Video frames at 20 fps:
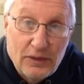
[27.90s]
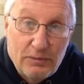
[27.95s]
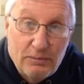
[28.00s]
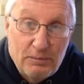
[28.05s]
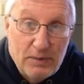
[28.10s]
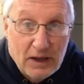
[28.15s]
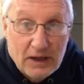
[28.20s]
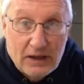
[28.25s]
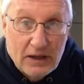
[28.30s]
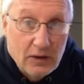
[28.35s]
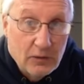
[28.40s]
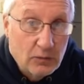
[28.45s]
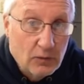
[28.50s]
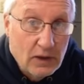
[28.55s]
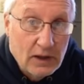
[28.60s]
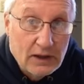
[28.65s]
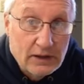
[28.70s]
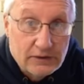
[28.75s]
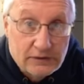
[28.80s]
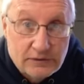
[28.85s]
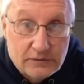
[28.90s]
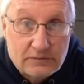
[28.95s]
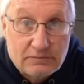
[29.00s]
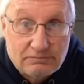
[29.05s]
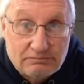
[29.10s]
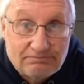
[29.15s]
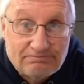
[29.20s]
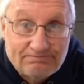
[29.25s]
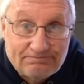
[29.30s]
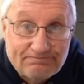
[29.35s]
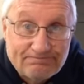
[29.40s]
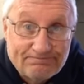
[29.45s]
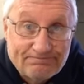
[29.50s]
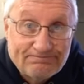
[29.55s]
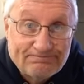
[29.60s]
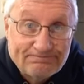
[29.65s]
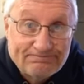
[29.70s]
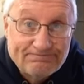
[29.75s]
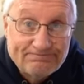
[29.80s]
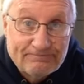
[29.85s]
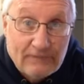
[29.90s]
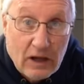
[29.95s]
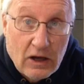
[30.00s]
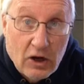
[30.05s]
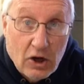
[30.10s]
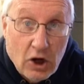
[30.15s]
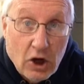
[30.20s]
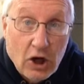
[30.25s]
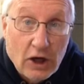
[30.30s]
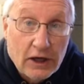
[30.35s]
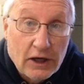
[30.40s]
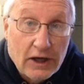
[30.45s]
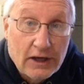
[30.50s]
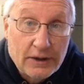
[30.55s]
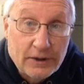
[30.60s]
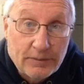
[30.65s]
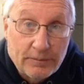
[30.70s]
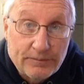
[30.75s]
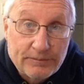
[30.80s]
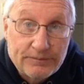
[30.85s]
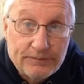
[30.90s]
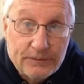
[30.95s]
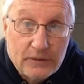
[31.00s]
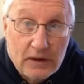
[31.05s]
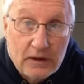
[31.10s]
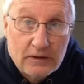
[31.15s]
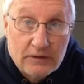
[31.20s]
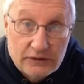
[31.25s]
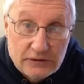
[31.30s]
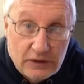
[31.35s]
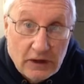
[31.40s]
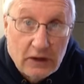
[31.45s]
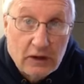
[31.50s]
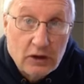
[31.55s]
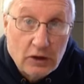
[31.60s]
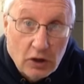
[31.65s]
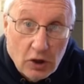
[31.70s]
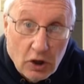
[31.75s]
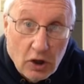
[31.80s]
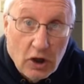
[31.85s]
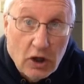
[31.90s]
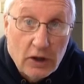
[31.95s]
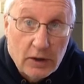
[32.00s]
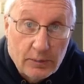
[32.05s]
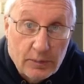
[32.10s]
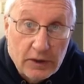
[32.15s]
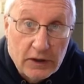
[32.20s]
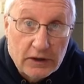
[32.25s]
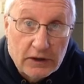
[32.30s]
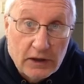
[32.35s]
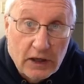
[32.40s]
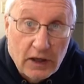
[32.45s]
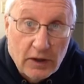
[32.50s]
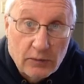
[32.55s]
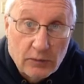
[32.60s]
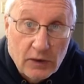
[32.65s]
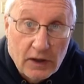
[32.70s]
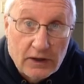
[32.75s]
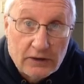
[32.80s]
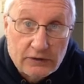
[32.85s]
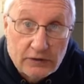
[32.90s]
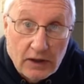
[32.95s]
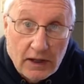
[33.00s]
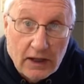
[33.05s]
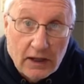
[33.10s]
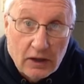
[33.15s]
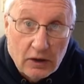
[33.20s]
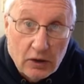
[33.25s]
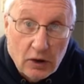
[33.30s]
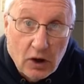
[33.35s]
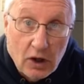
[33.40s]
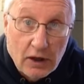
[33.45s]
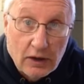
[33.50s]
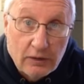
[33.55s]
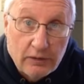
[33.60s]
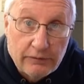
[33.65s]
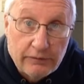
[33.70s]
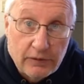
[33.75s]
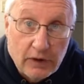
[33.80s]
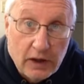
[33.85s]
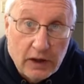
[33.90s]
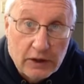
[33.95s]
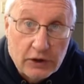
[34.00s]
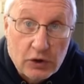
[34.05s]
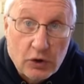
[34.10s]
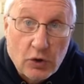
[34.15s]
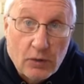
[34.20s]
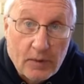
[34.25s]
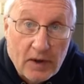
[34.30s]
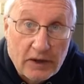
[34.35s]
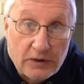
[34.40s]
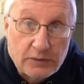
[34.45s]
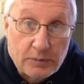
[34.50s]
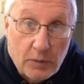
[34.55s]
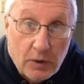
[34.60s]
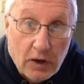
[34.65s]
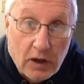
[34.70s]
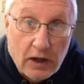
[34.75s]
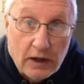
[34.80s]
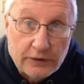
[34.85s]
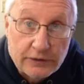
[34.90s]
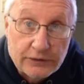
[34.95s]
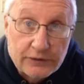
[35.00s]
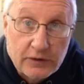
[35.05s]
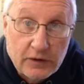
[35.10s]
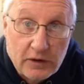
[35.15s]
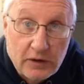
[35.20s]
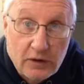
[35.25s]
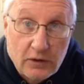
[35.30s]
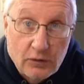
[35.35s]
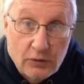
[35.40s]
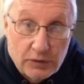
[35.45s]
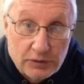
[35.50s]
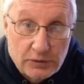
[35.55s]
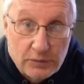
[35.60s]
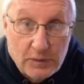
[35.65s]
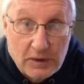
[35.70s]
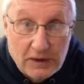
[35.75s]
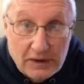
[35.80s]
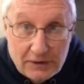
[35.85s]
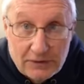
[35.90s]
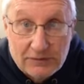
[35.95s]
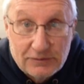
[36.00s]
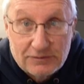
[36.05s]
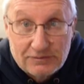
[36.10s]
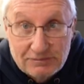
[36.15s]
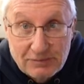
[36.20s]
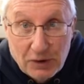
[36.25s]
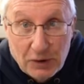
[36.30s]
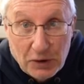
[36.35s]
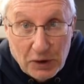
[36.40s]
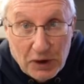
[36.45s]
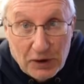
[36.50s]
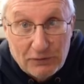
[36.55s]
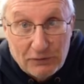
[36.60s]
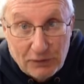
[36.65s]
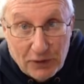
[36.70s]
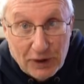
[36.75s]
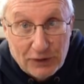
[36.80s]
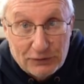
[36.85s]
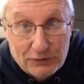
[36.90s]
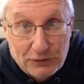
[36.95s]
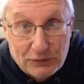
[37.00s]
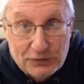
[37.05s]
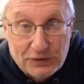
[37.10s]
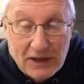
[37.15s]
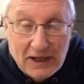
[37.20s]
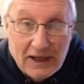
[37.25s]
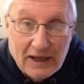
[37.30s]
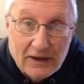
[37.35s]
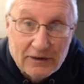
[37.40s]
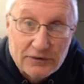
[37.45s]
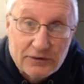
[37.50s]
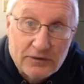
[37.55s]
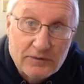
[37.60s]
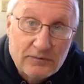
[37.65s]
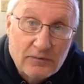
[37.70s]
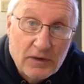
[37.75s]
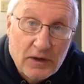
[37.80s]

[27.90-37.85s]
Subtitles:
Beer can rings, hot item. Sell a lot of beer can rings and a lot of QMH pots, which means a lot of Foster's cans.